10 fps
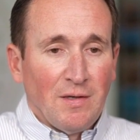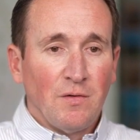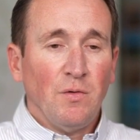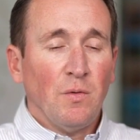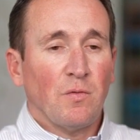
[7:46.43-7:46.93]

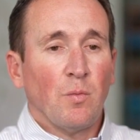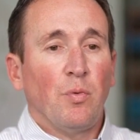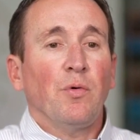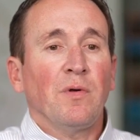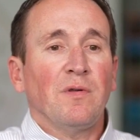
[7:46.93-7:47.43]
So it's
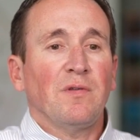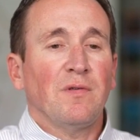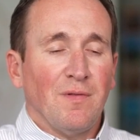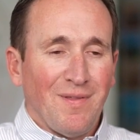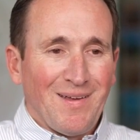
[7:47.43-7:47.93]

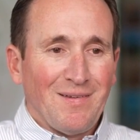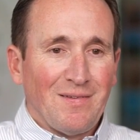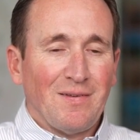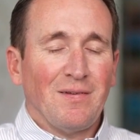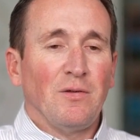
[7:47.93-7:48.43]
important
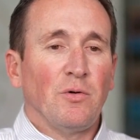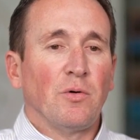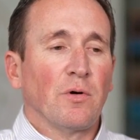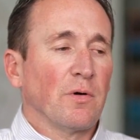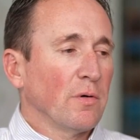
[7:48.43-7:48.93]
that
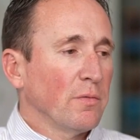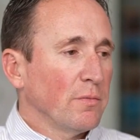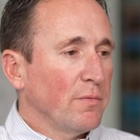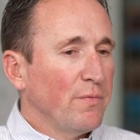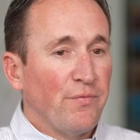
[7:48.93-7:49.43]
your
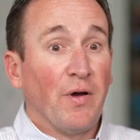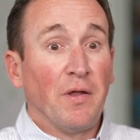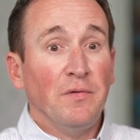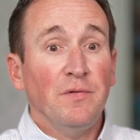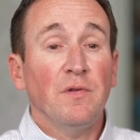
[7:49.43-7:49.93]

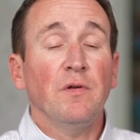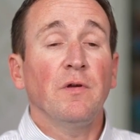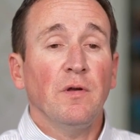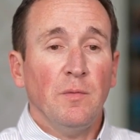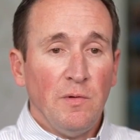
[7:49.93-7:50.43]
funds that you're
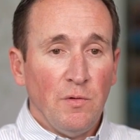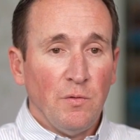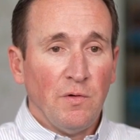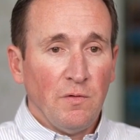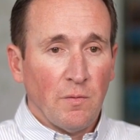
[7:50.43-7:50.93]
going to be
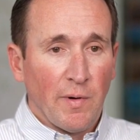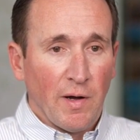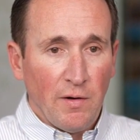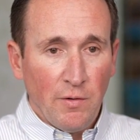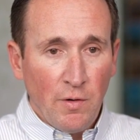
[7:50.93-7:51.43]
using to
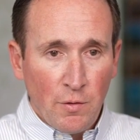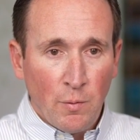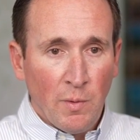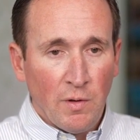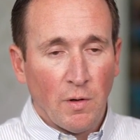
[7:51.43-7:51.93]
buy your
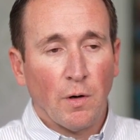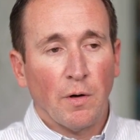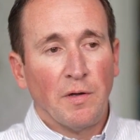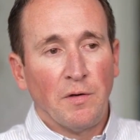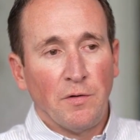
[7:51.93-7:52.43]
home
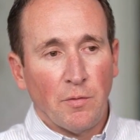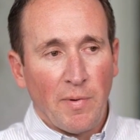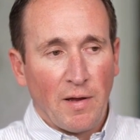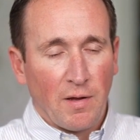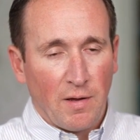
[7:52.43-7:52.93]
are in your
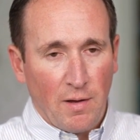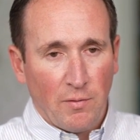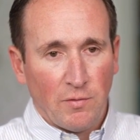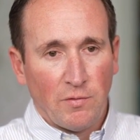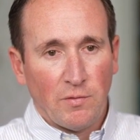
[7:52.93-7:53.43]
bank
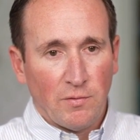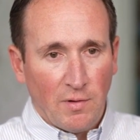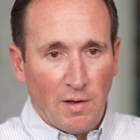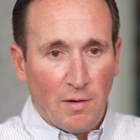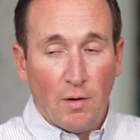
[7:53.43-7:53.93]
accounts
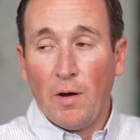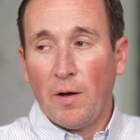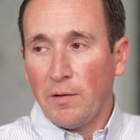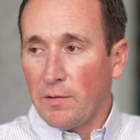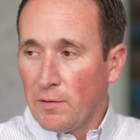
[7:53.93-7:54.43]
and
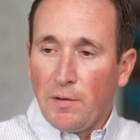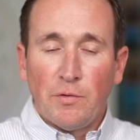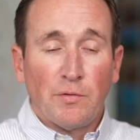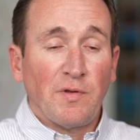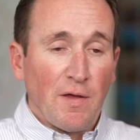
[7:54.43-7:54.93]
not in
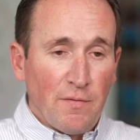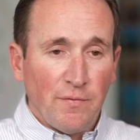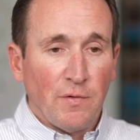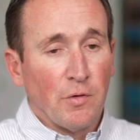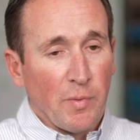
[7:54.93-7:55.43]
your
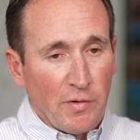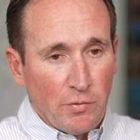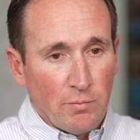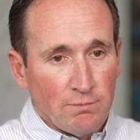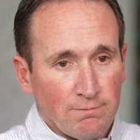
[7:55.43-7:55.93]
safe in your
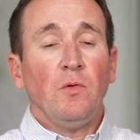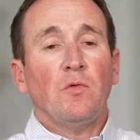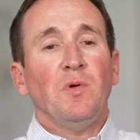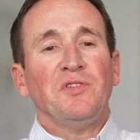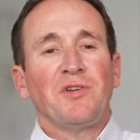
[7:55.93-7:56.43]
bedroom. So
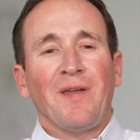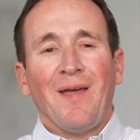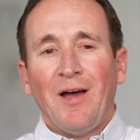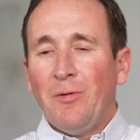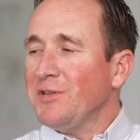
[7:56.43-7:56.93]

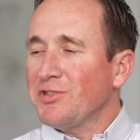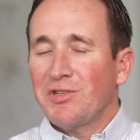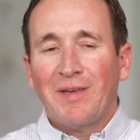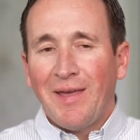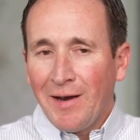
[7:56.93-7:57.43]
question, how
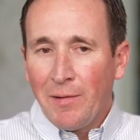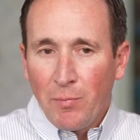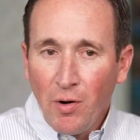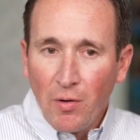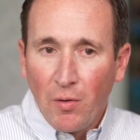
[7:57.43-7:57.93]
much can I
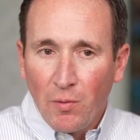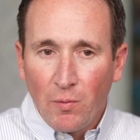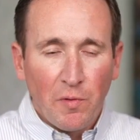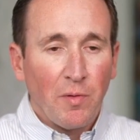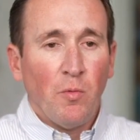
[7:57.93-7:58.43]
borrow
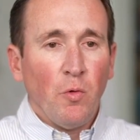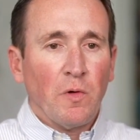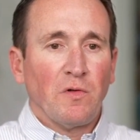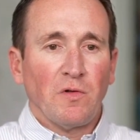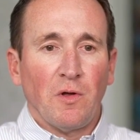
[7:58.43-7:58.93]
with a
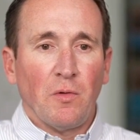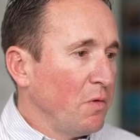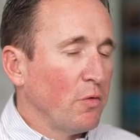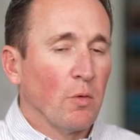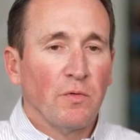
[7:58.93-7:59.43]
mortgage loan
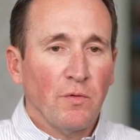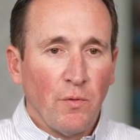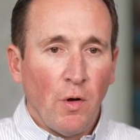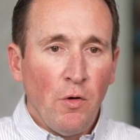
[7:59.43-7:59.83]
in terms of a